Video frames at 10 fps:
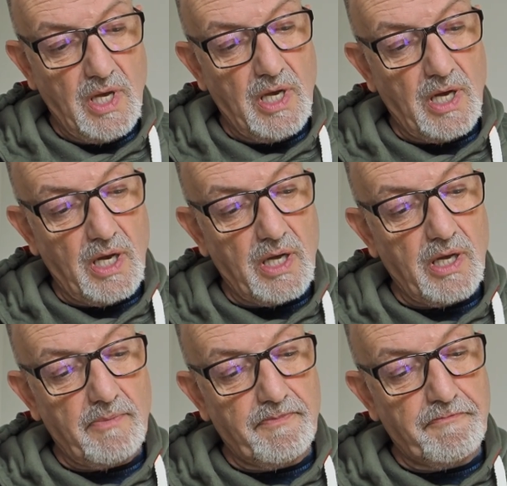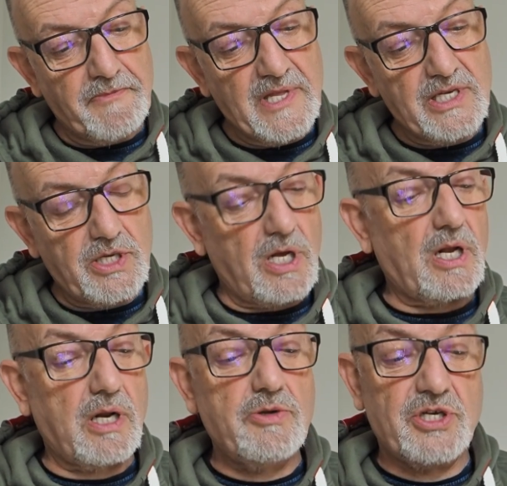There's a
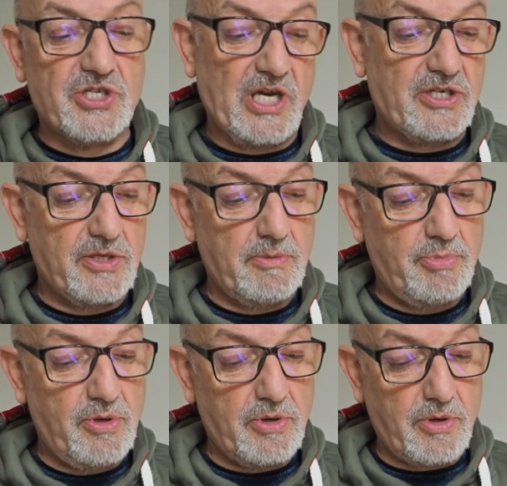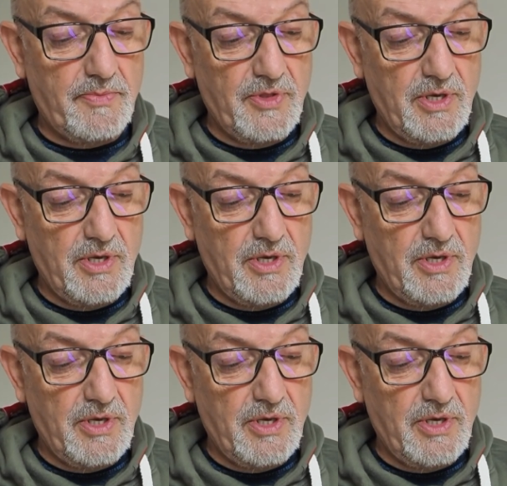concluding section of the book